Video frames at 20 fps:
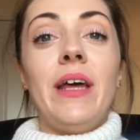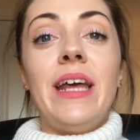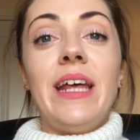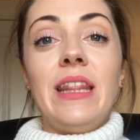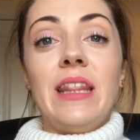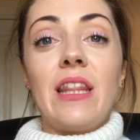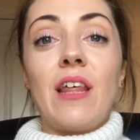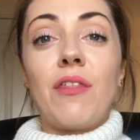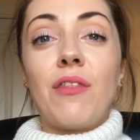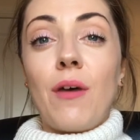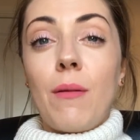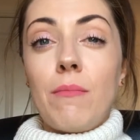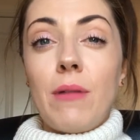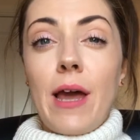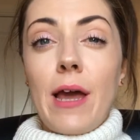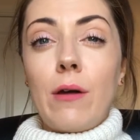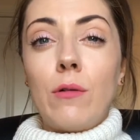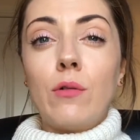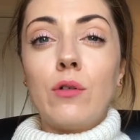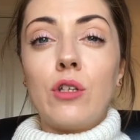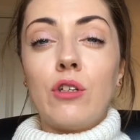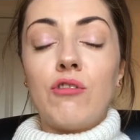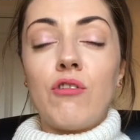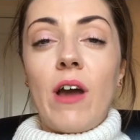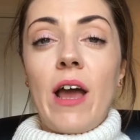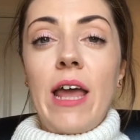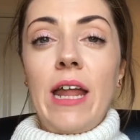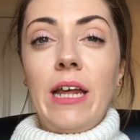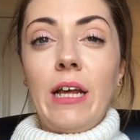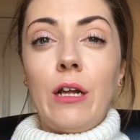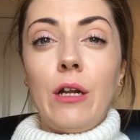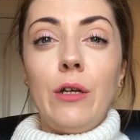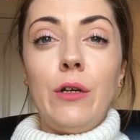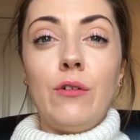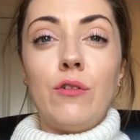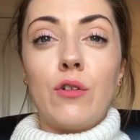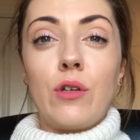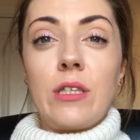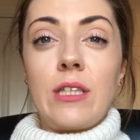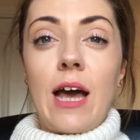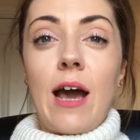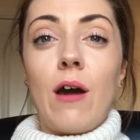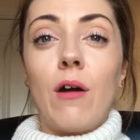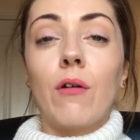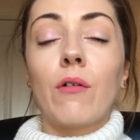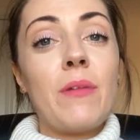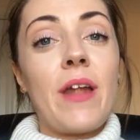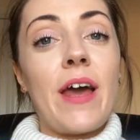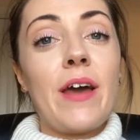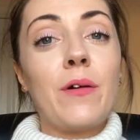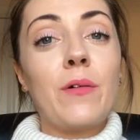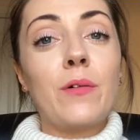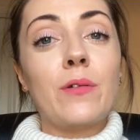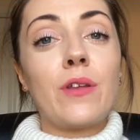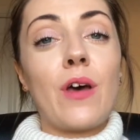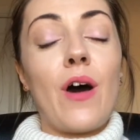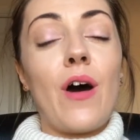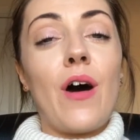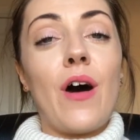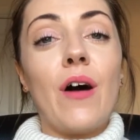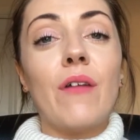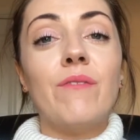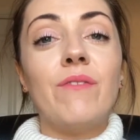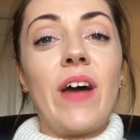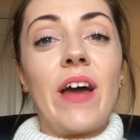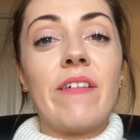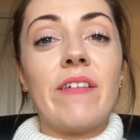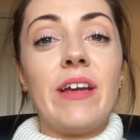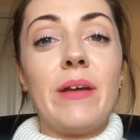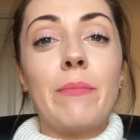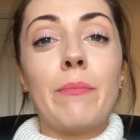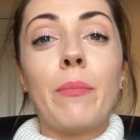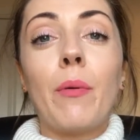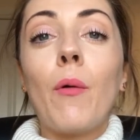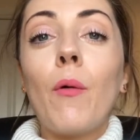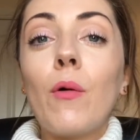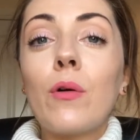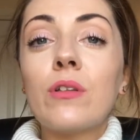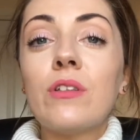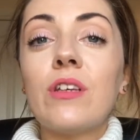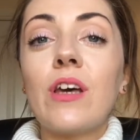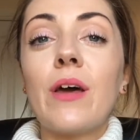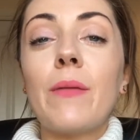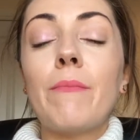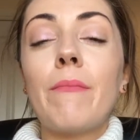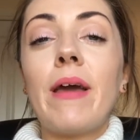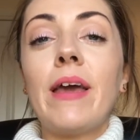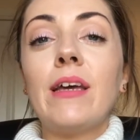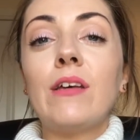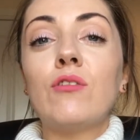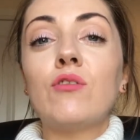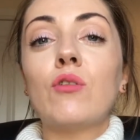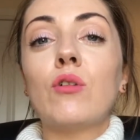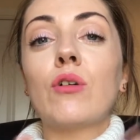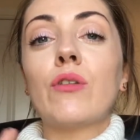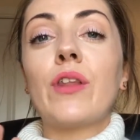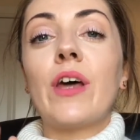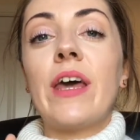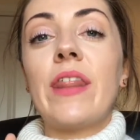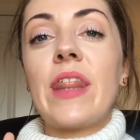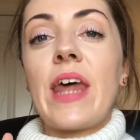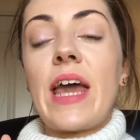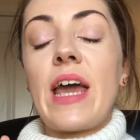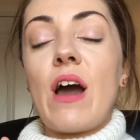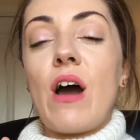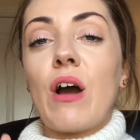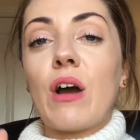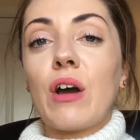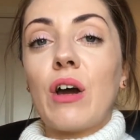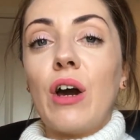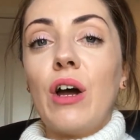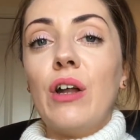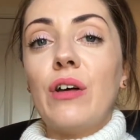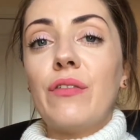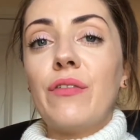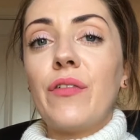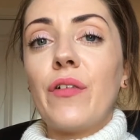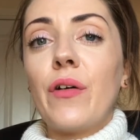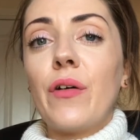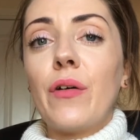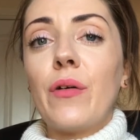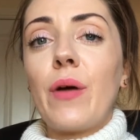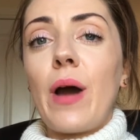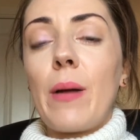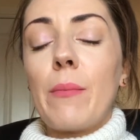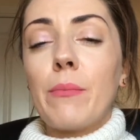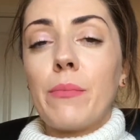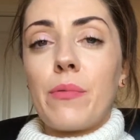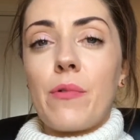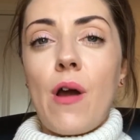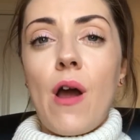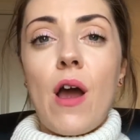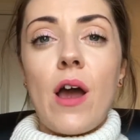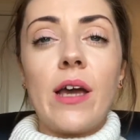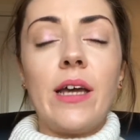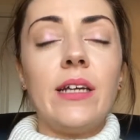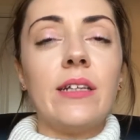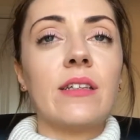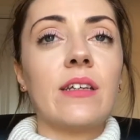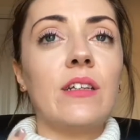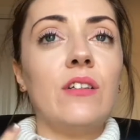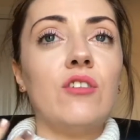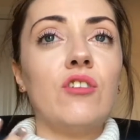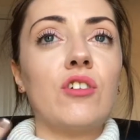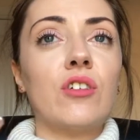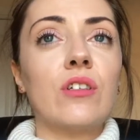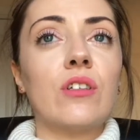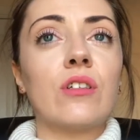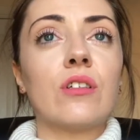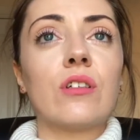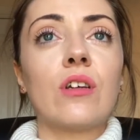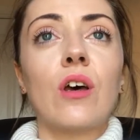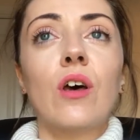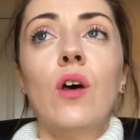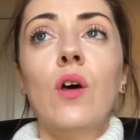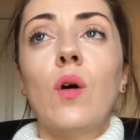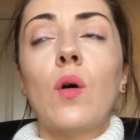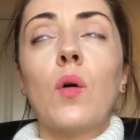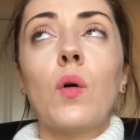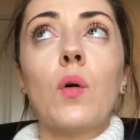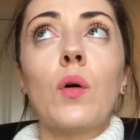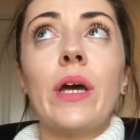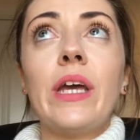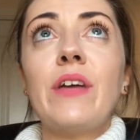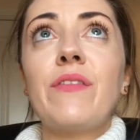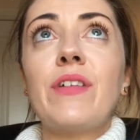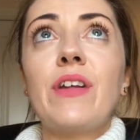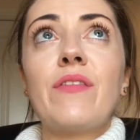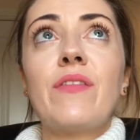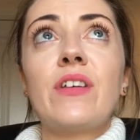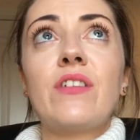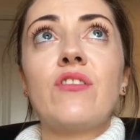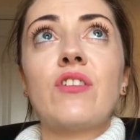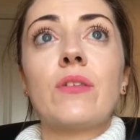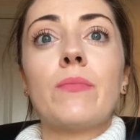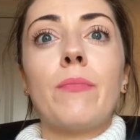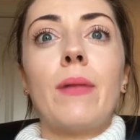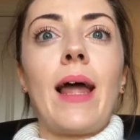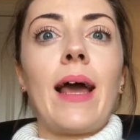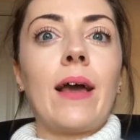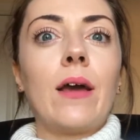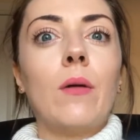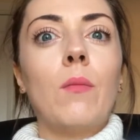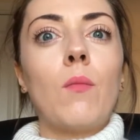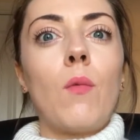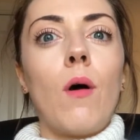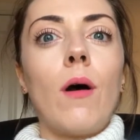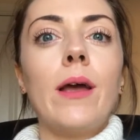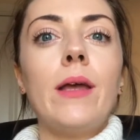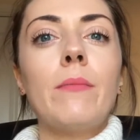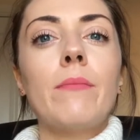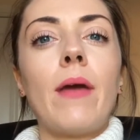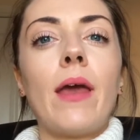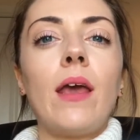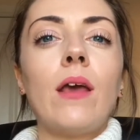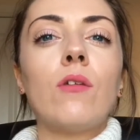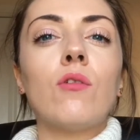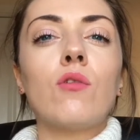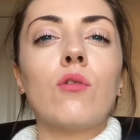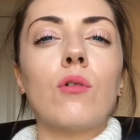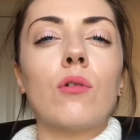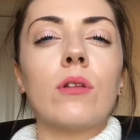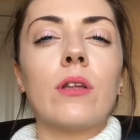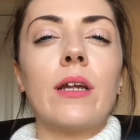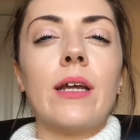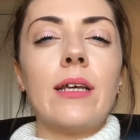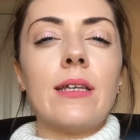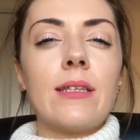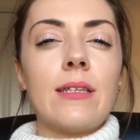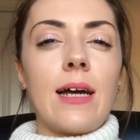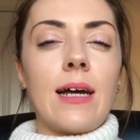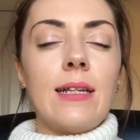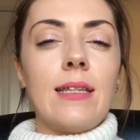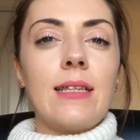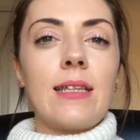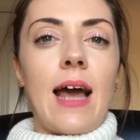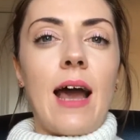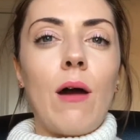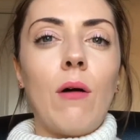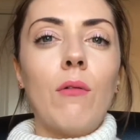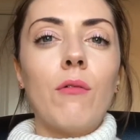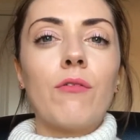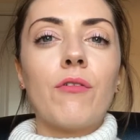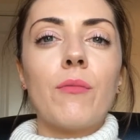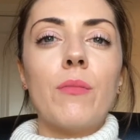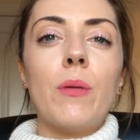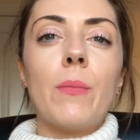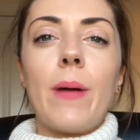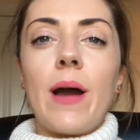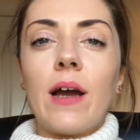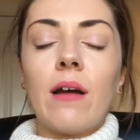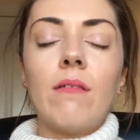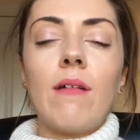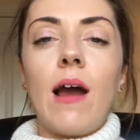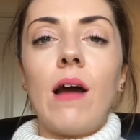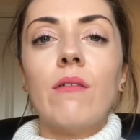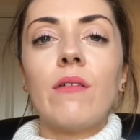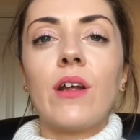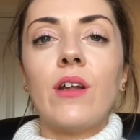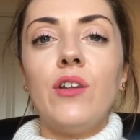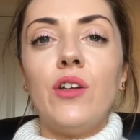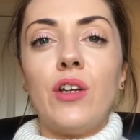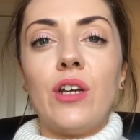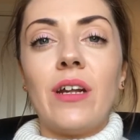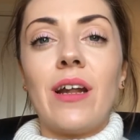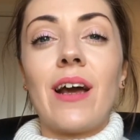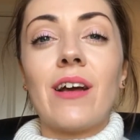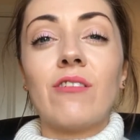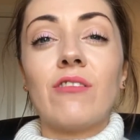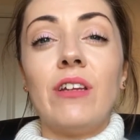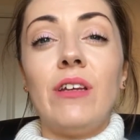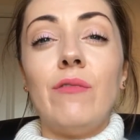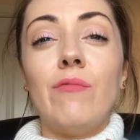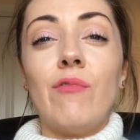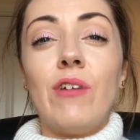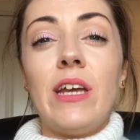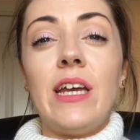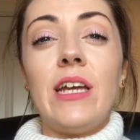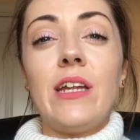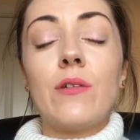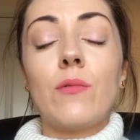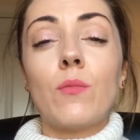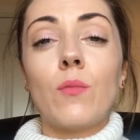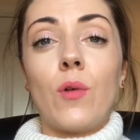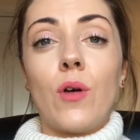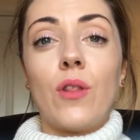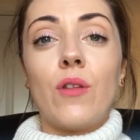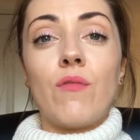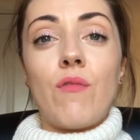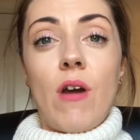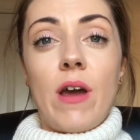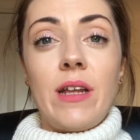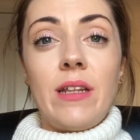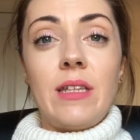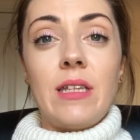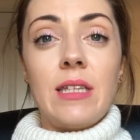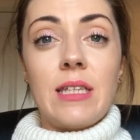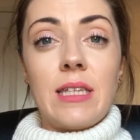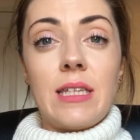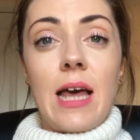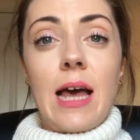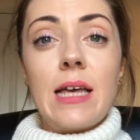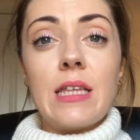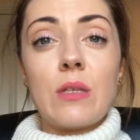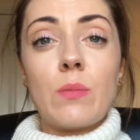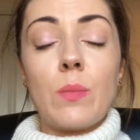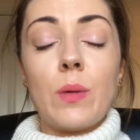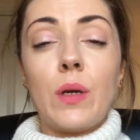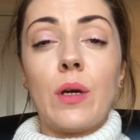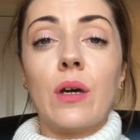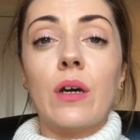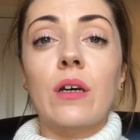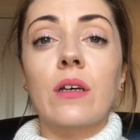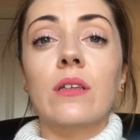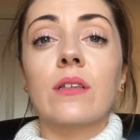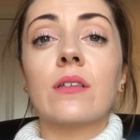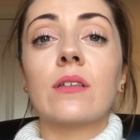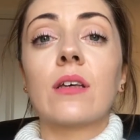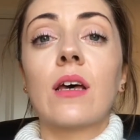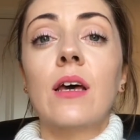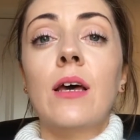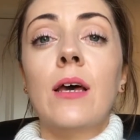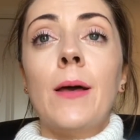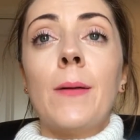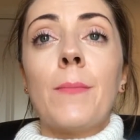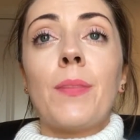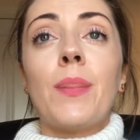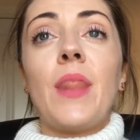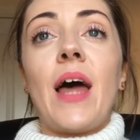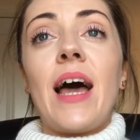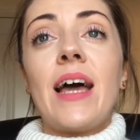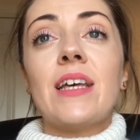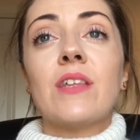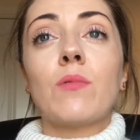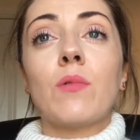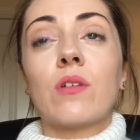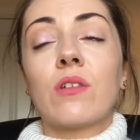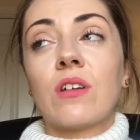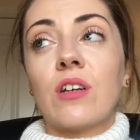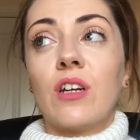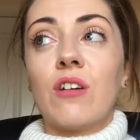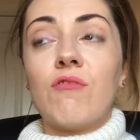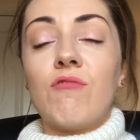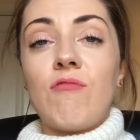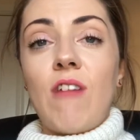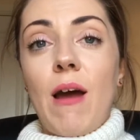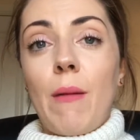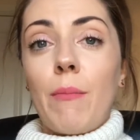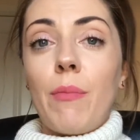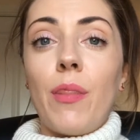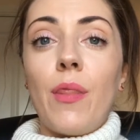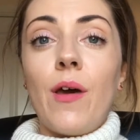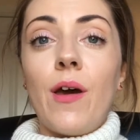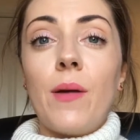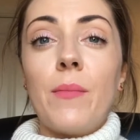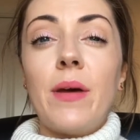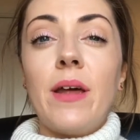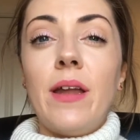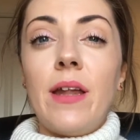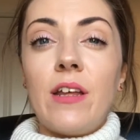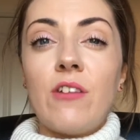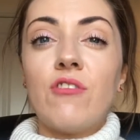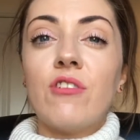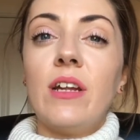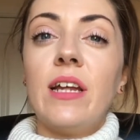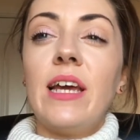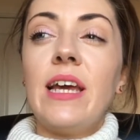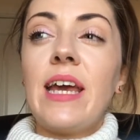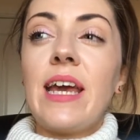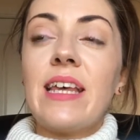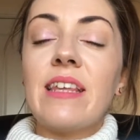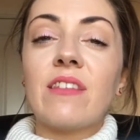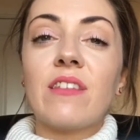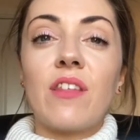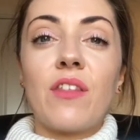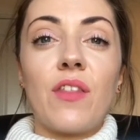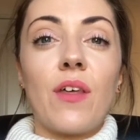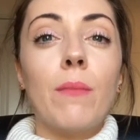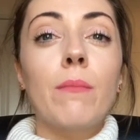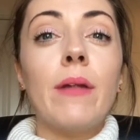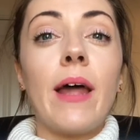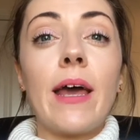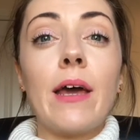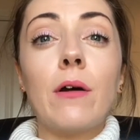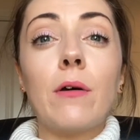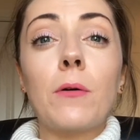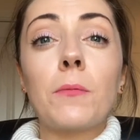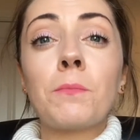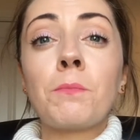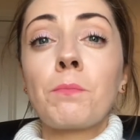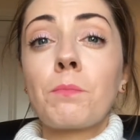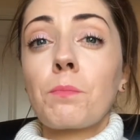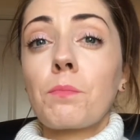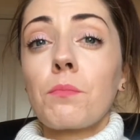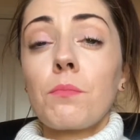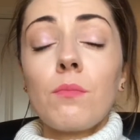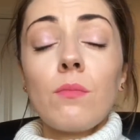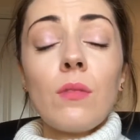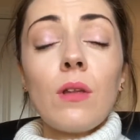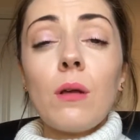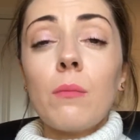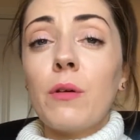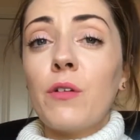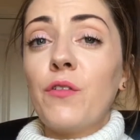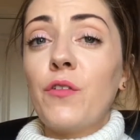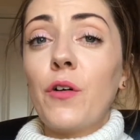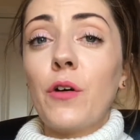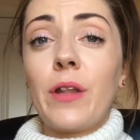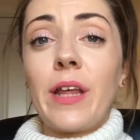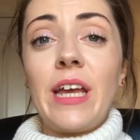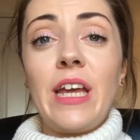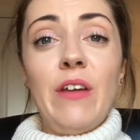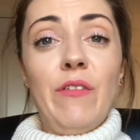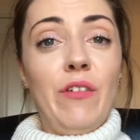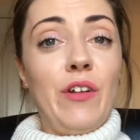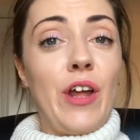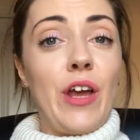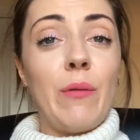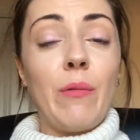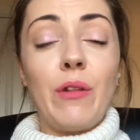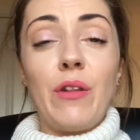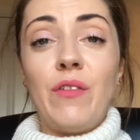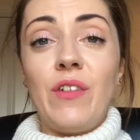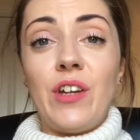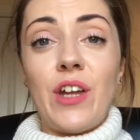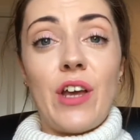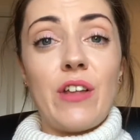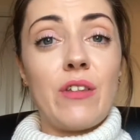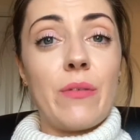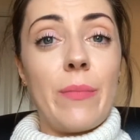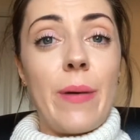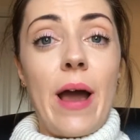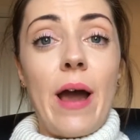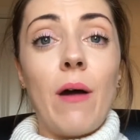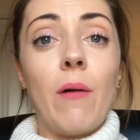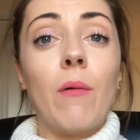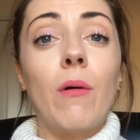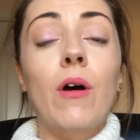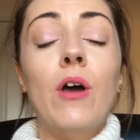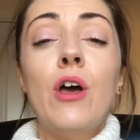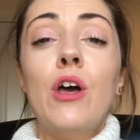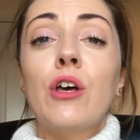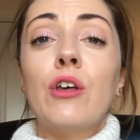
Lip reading: in the thumbnail. So try and include yourself. Thumbnails are very important. Make sure that they are colourful and bright, and just, or even if it's just black and white, make sure that it stands out from the background and you can actually read what the writing says, because that is what's going to grab them initially, is the thumbnail, before they even know what the video is about.